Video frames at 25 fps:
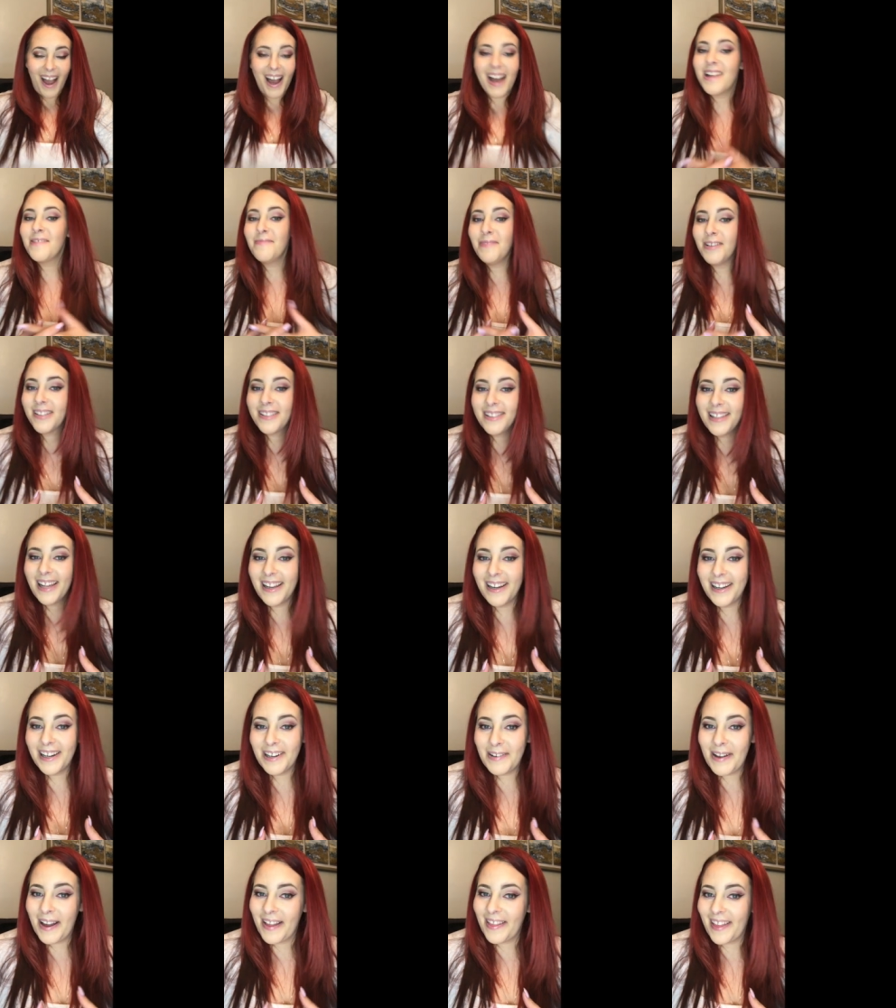I'm
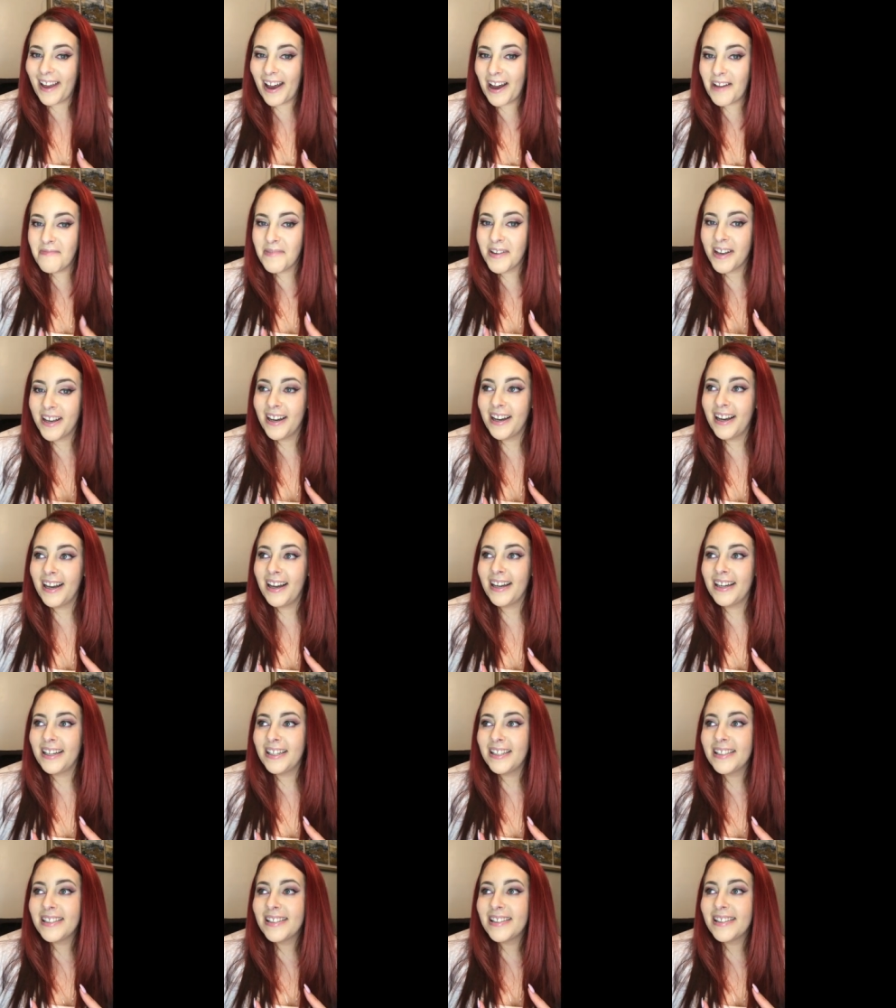excited about that
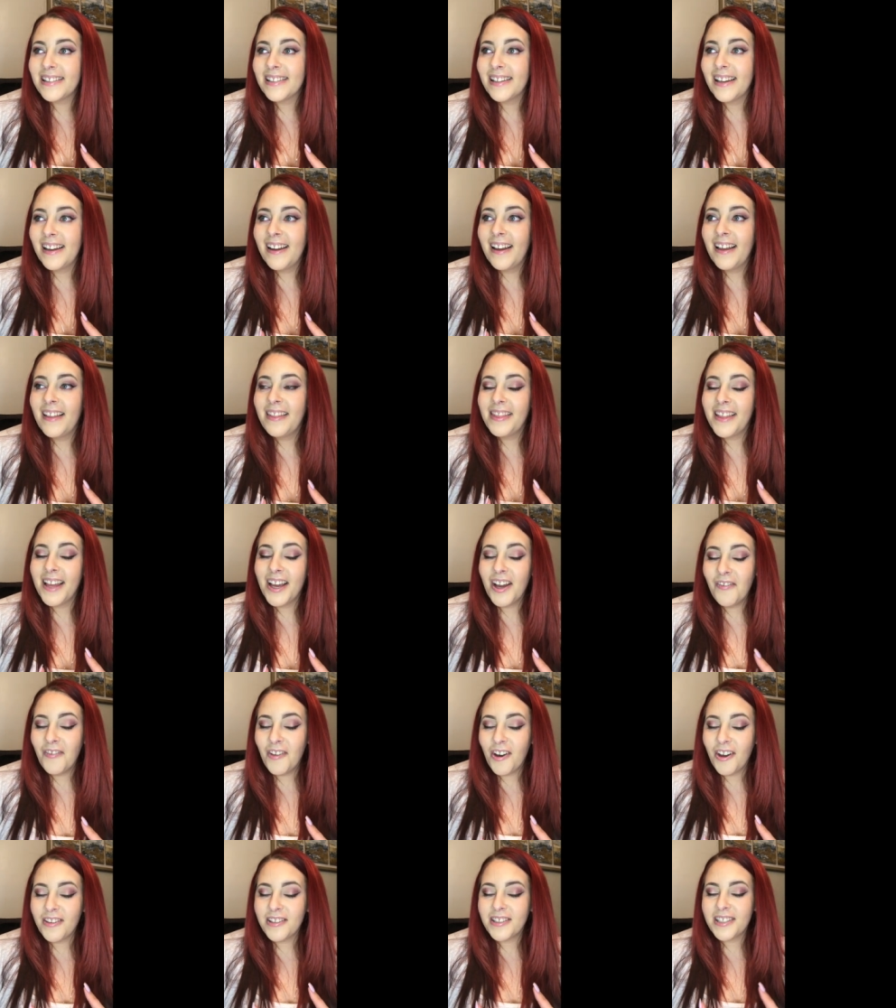because think
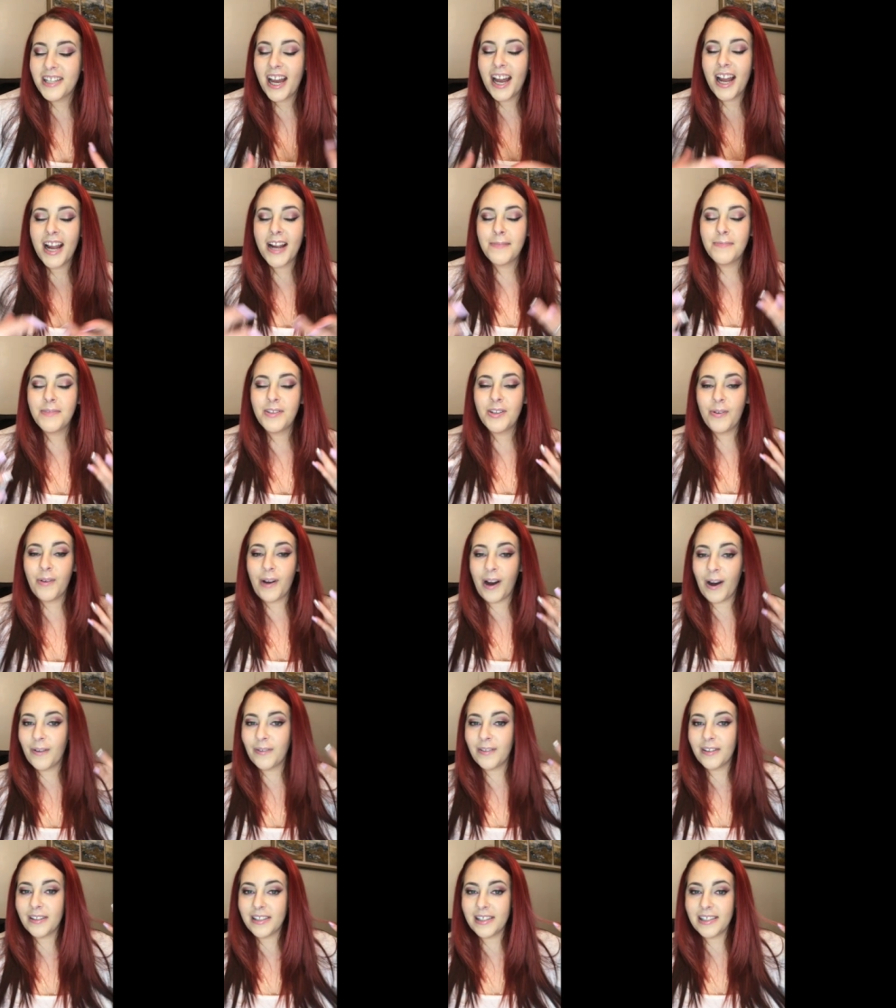of all the times you go
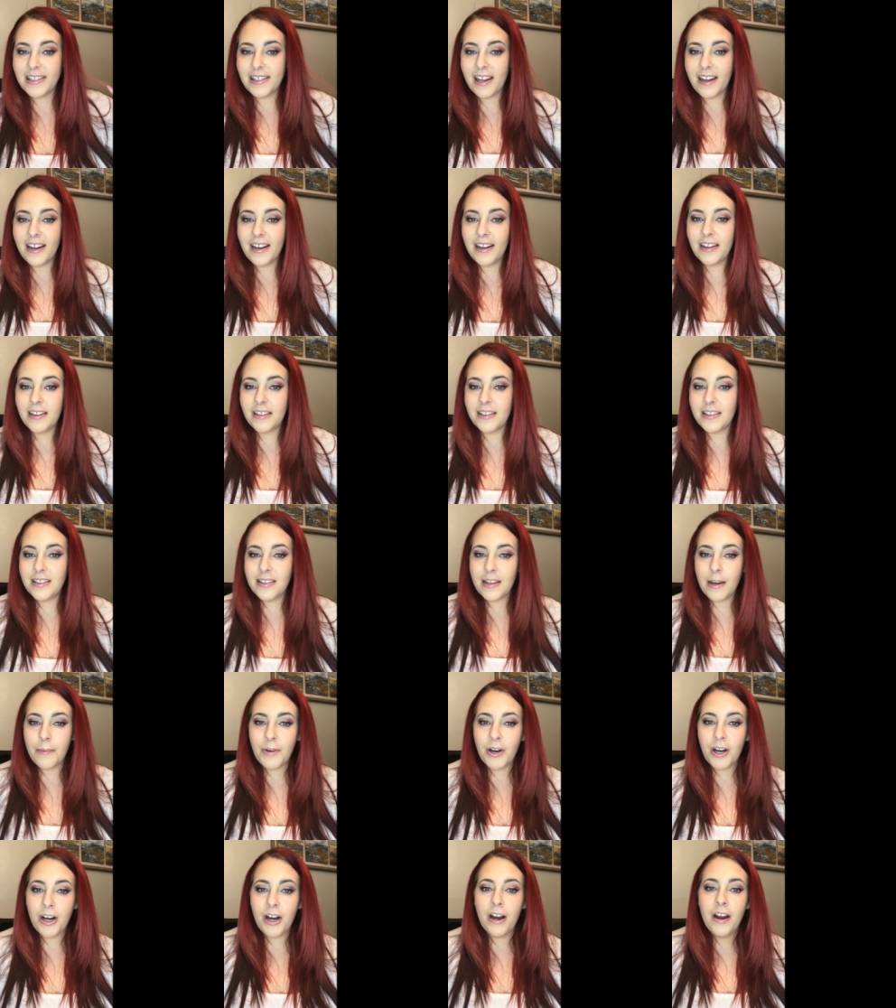out in the sun in the
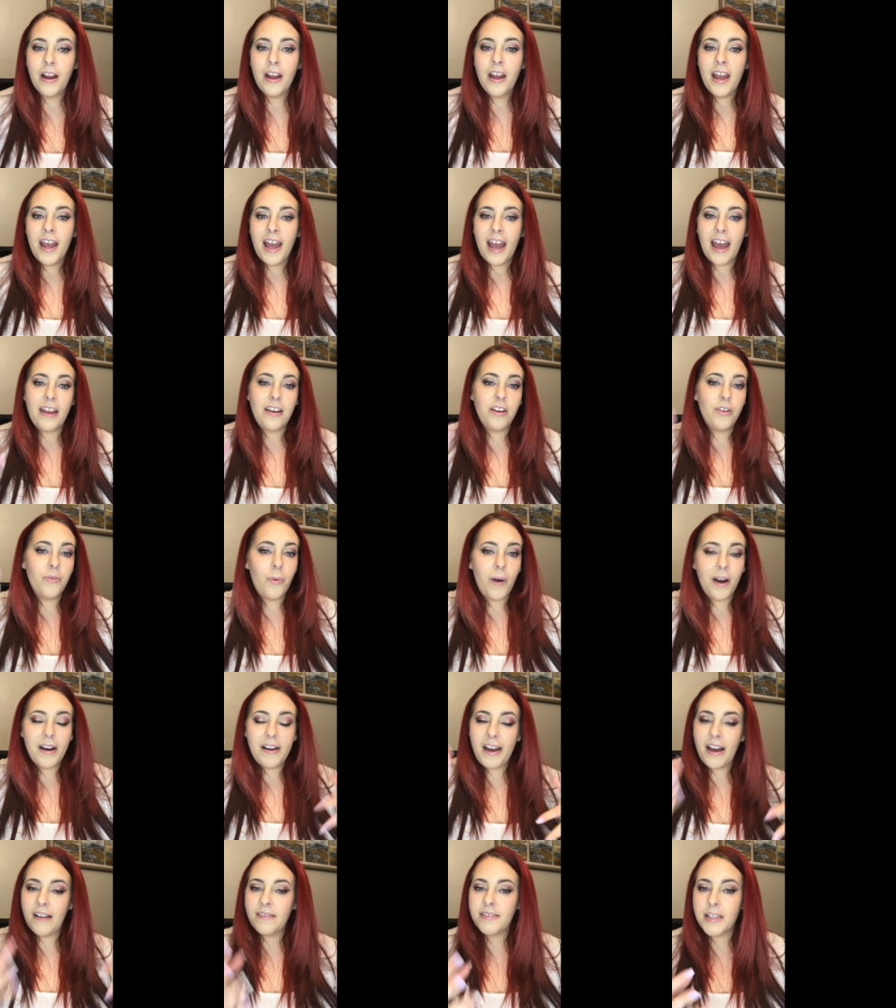summer and you
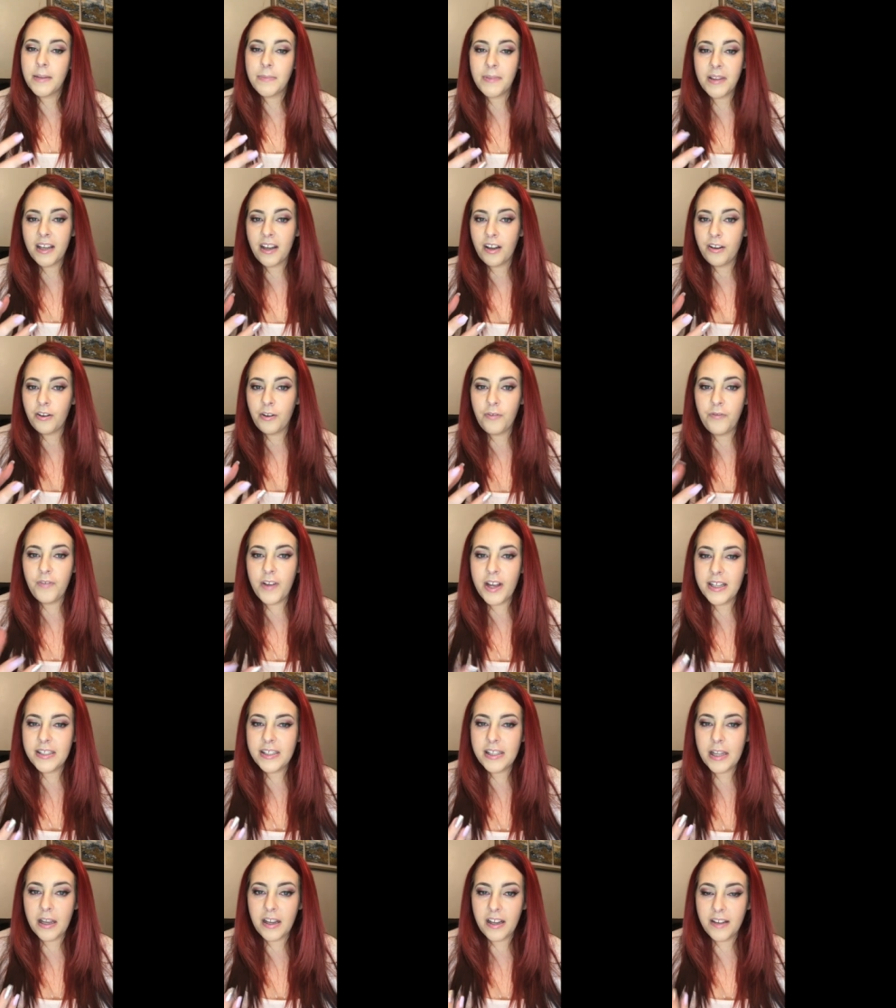wanna have something on your
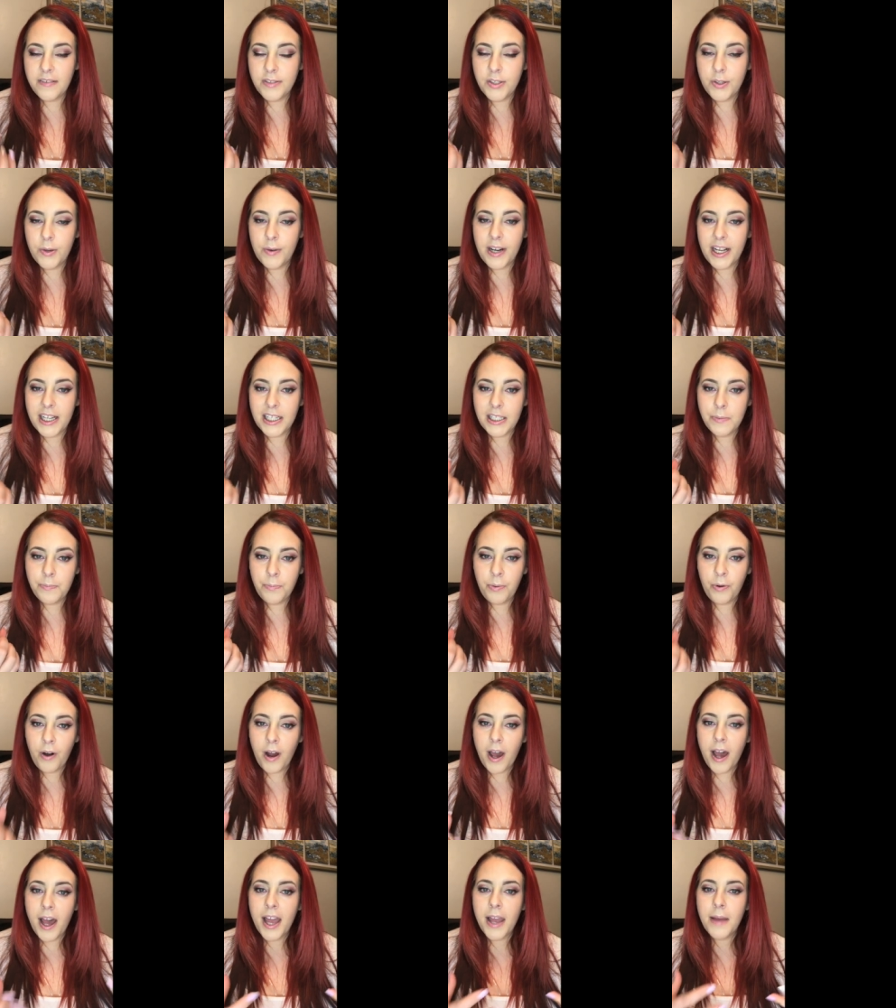face that gives you a nice
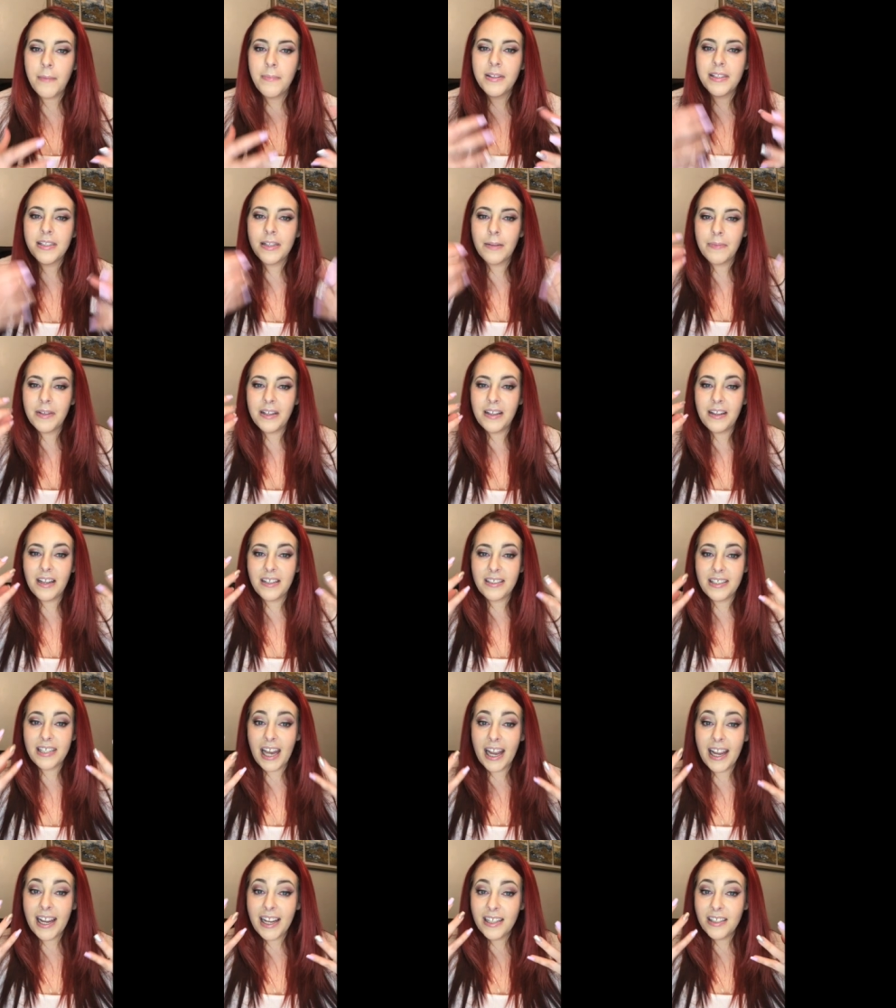prime, something that
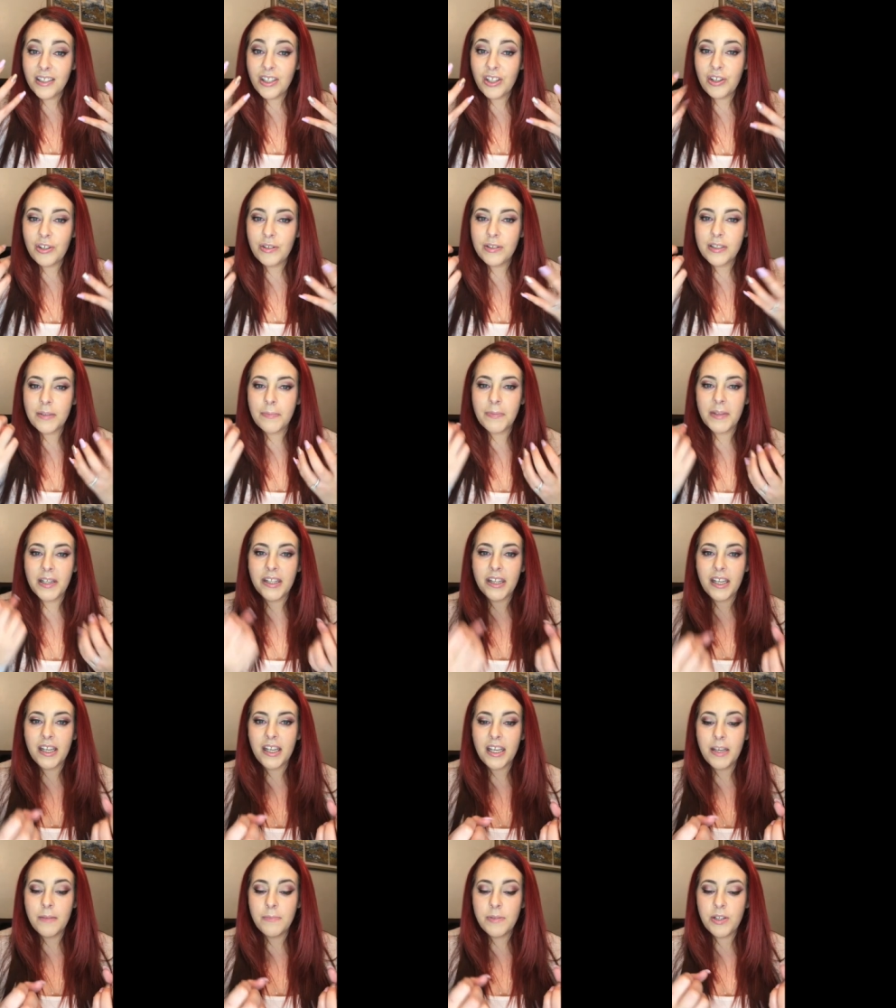tightens you, something
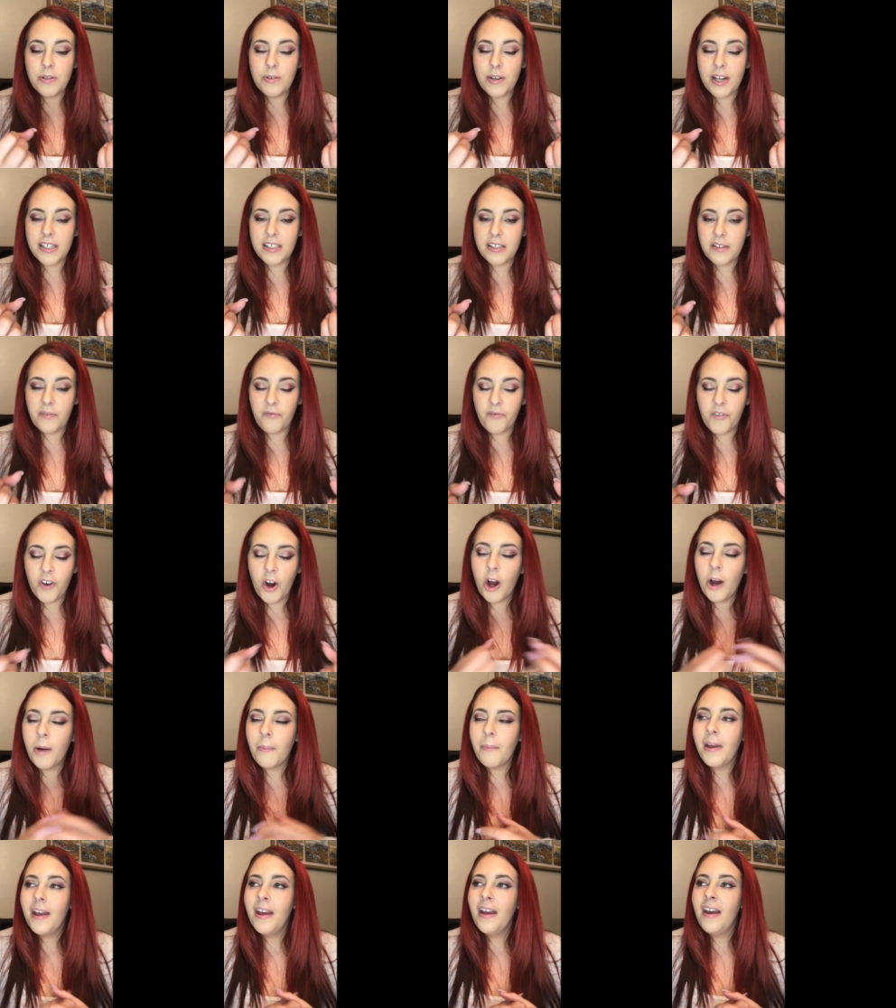that keeps you nice and
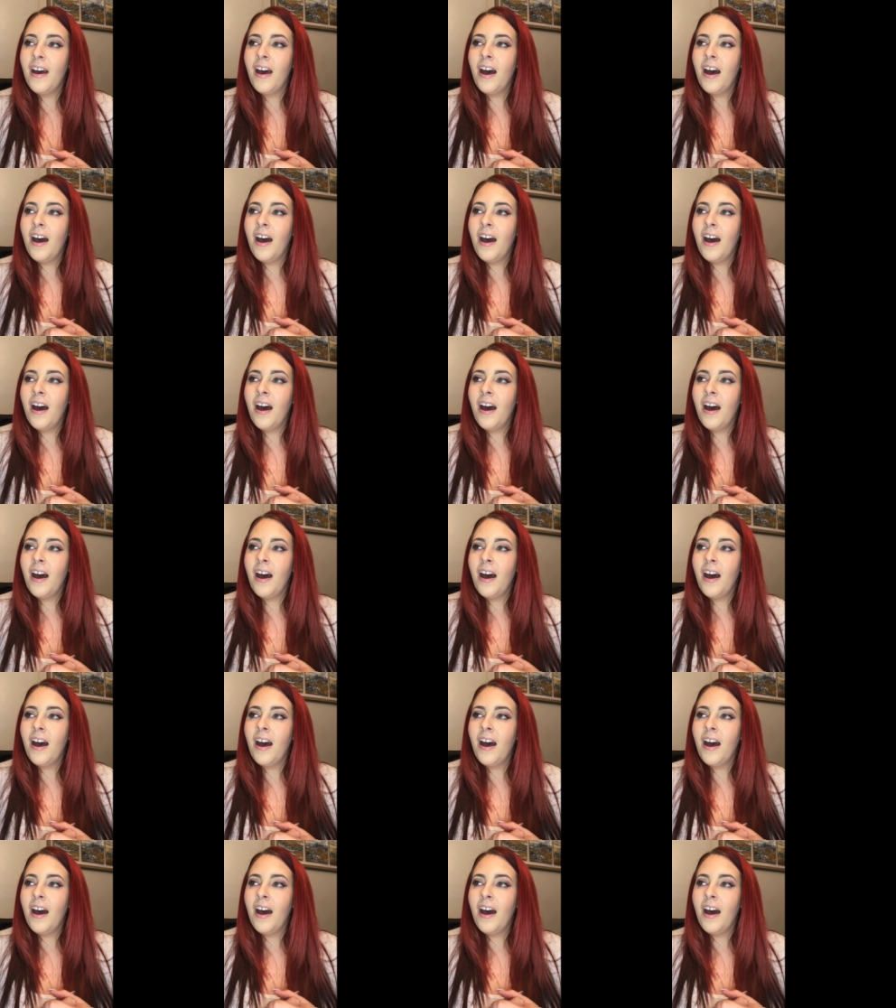firm,